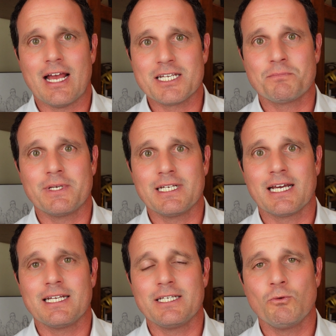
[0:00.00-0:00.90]
SB
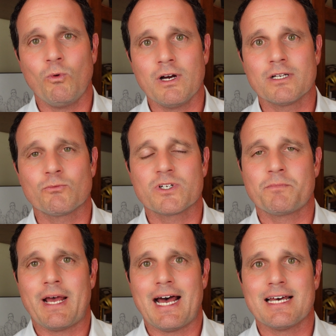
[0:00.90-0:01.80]
91 was
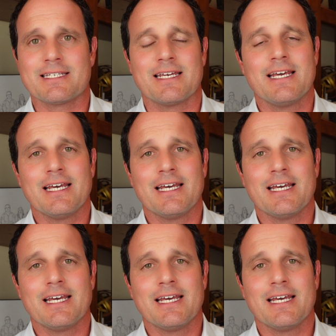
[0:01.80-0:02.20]
passed